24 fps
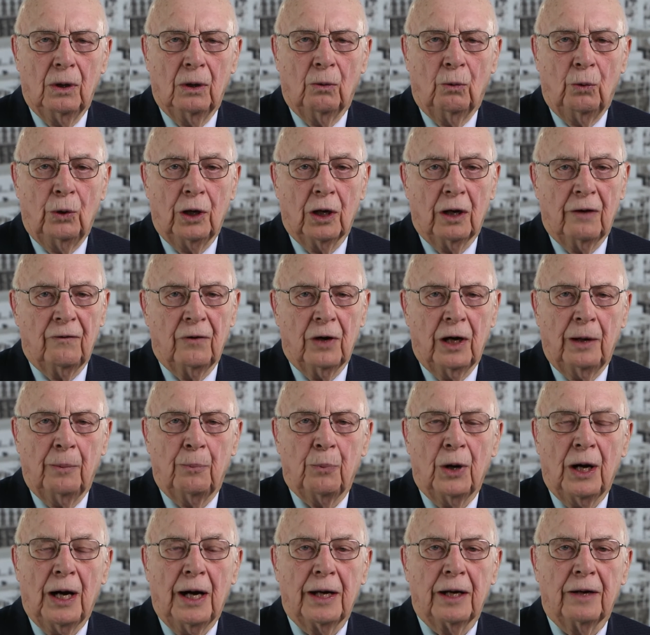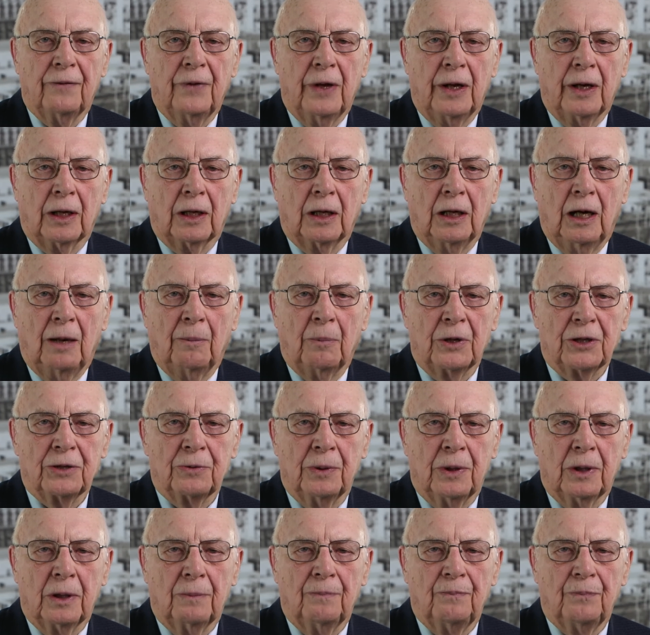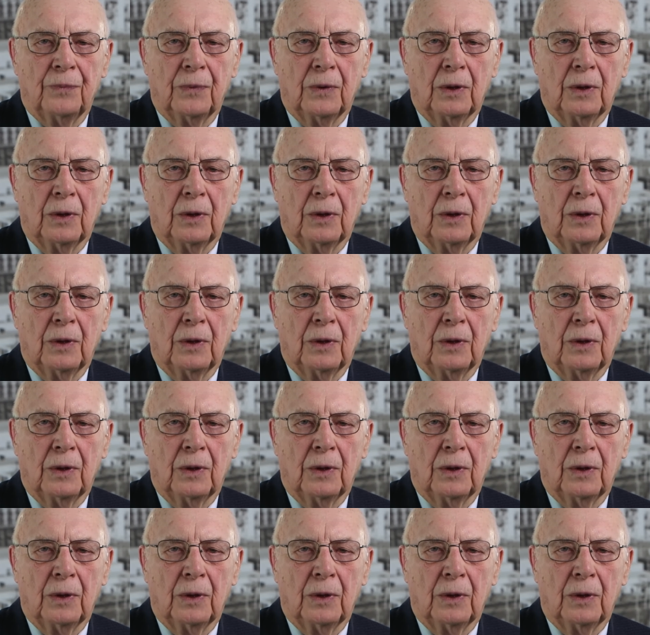We are very proud of that accomplishment